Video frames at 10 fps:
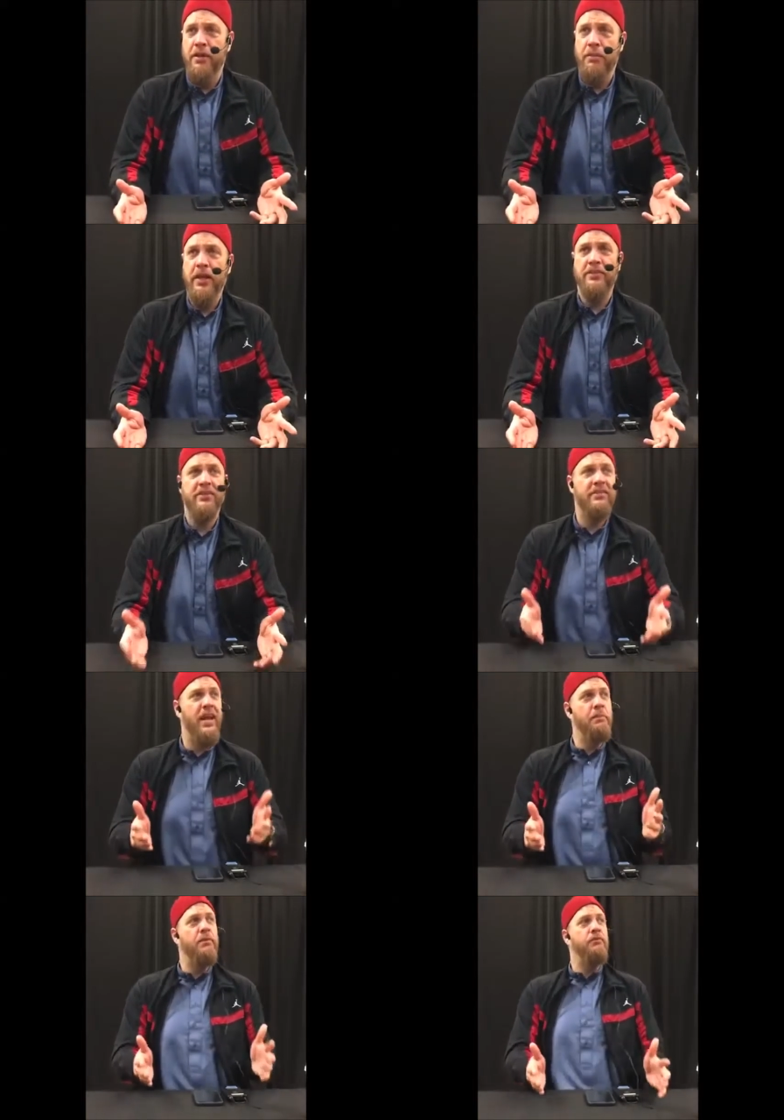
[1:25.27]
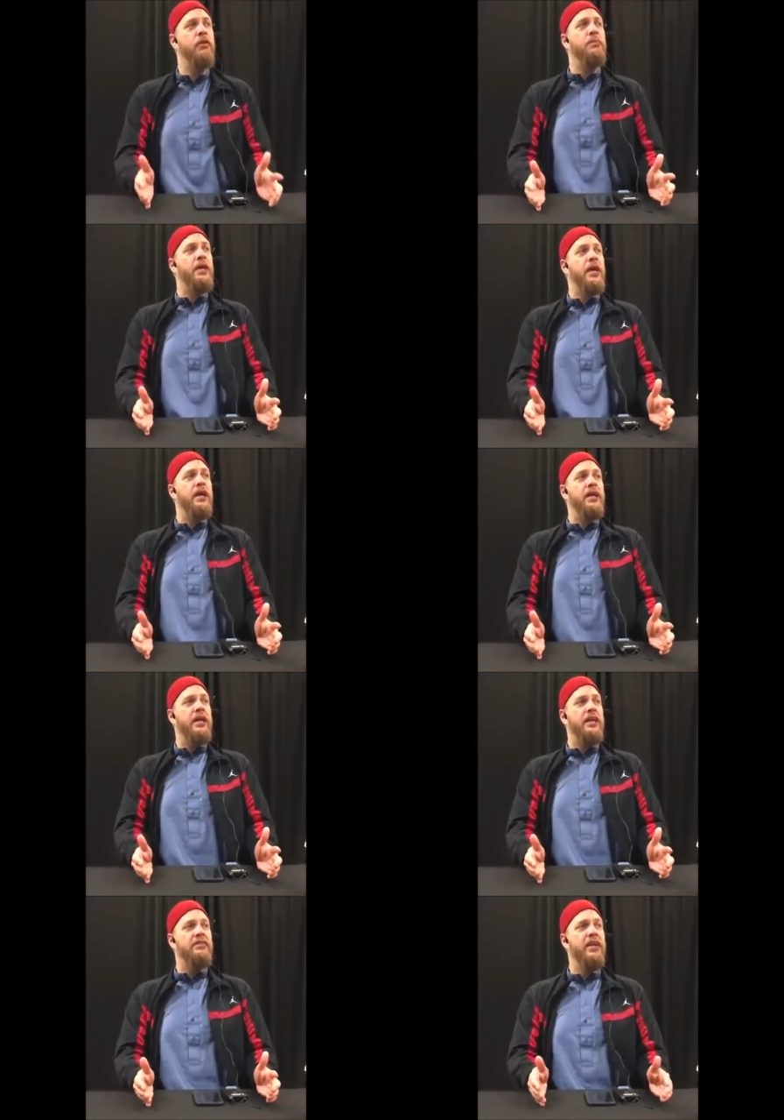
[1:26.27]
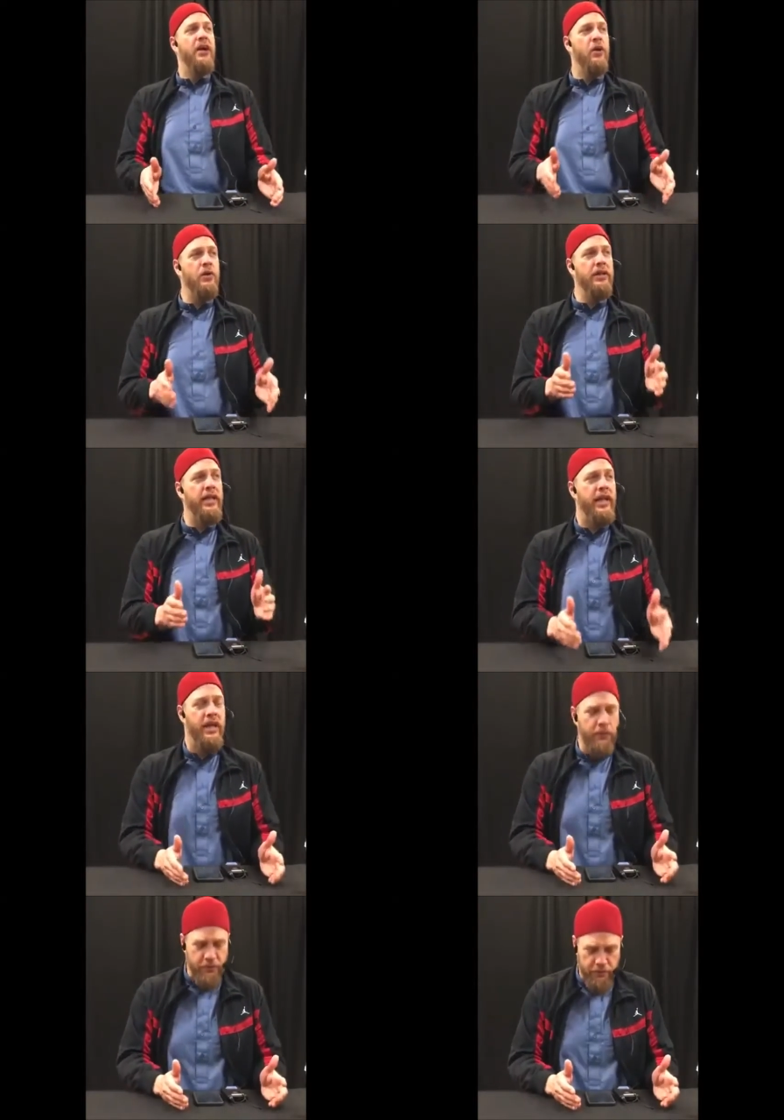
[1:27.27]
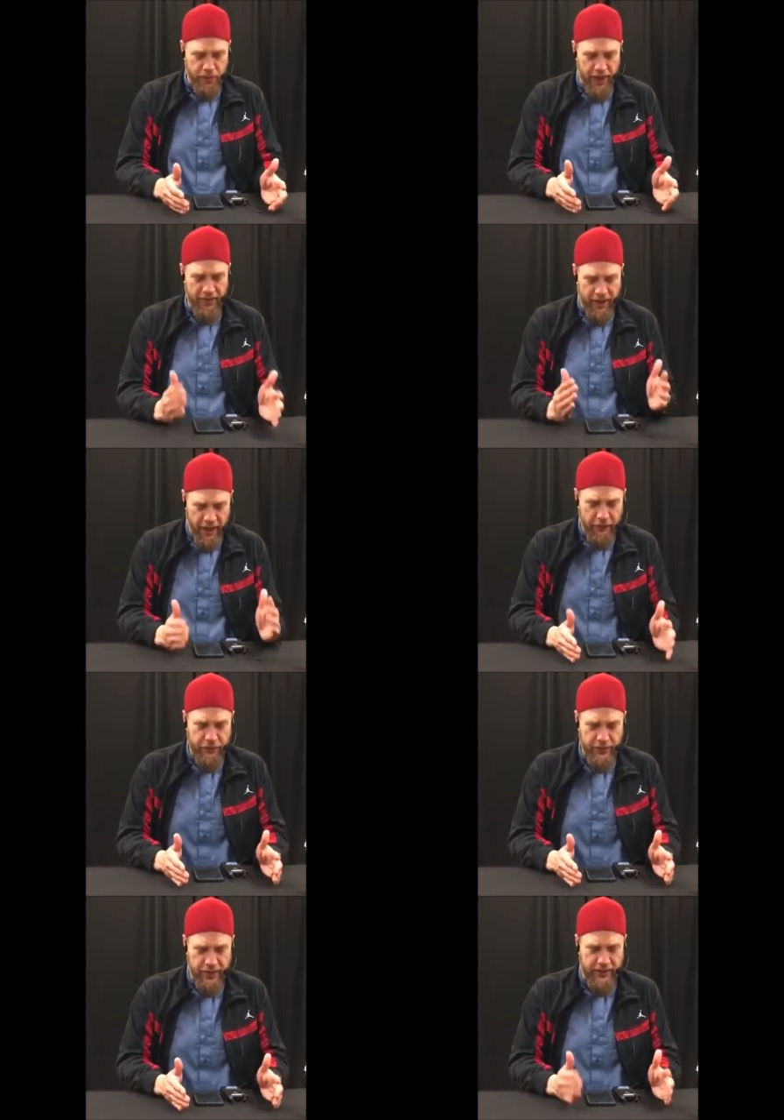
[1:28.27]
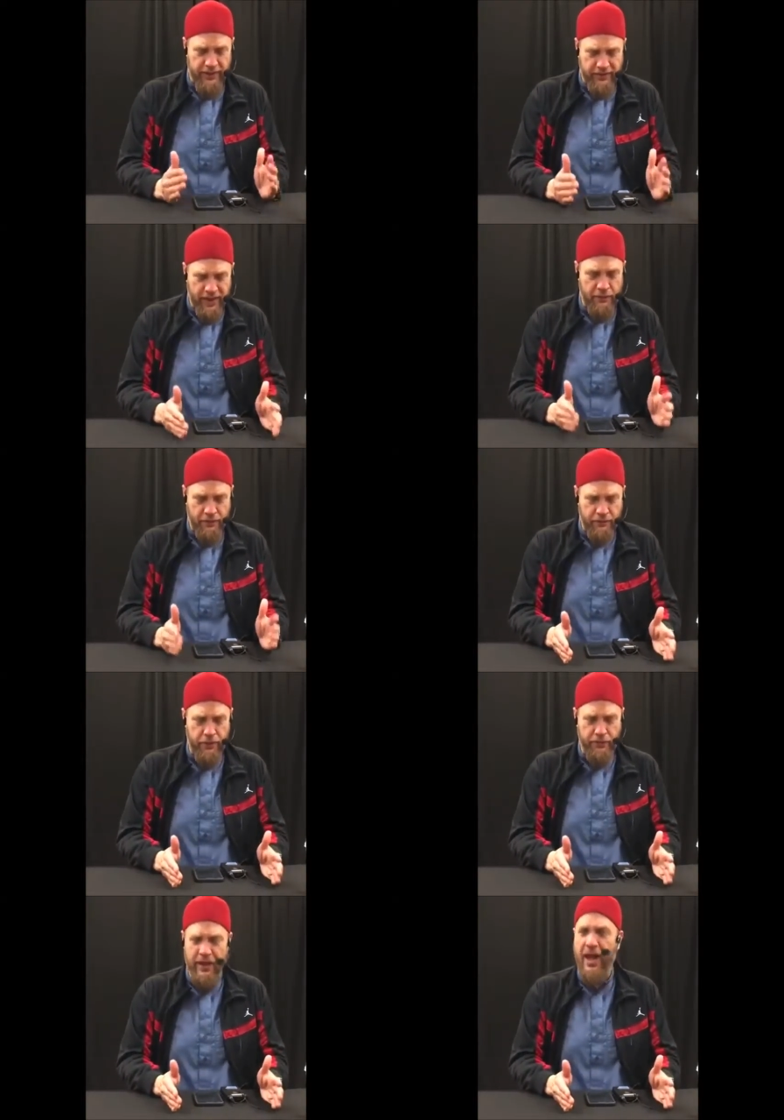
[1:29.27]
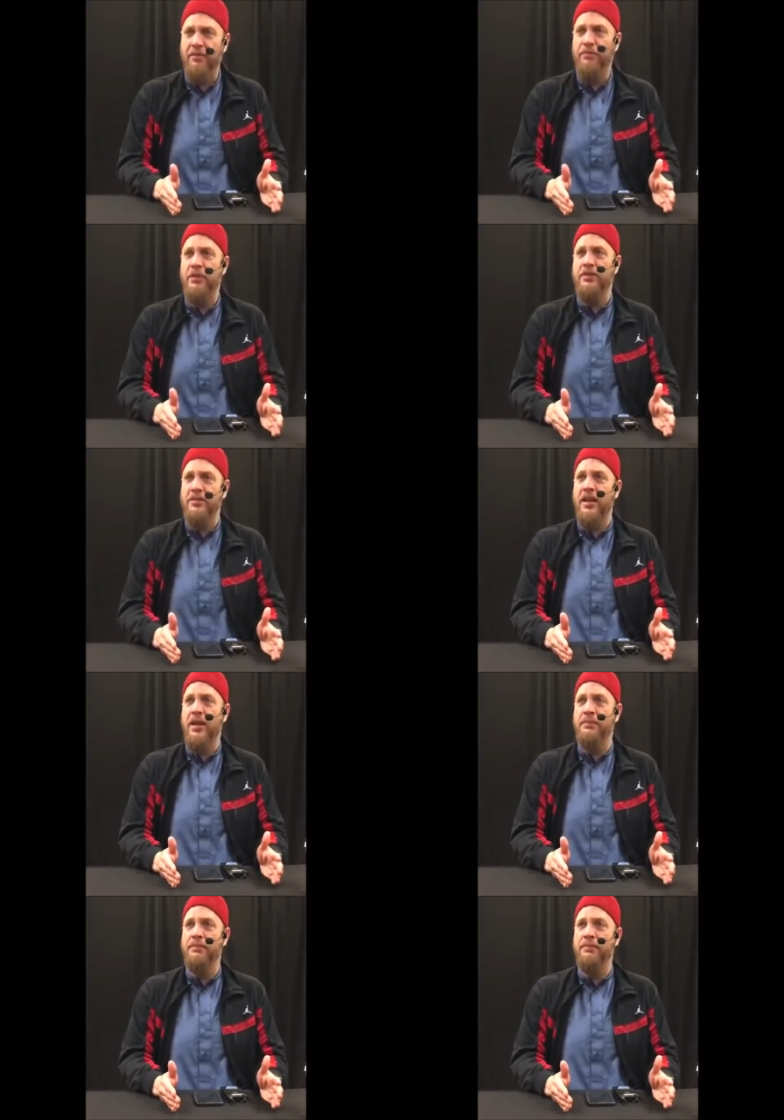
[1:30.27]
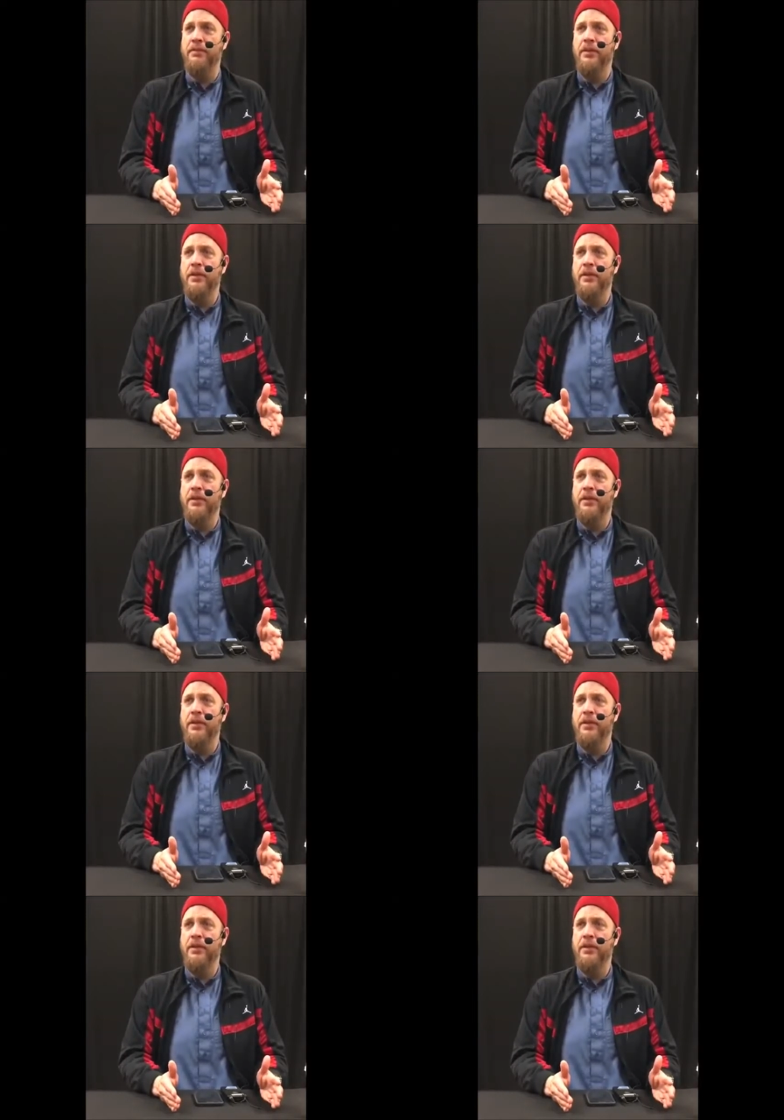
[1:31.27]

Because Islamophobia is not only helped by the hatred that the Islamophobes have for Islam.